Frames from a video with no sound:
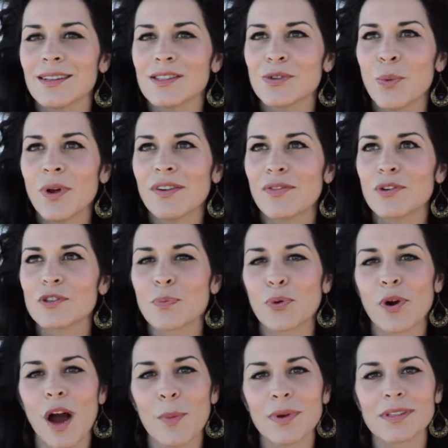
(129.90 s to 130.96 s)
one of those
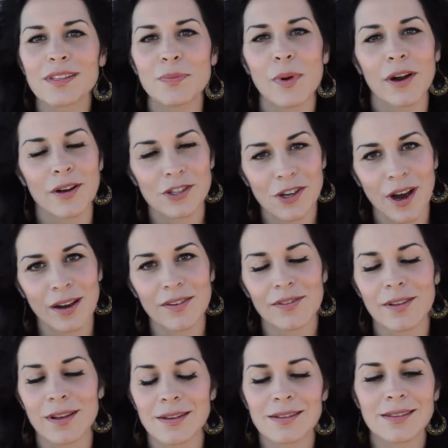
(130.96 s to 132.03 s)
promised marriage kind of
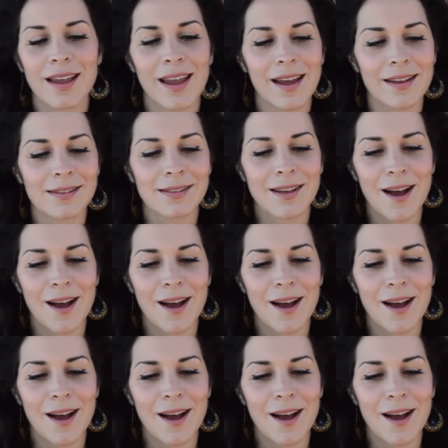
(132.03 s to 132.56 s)
things, and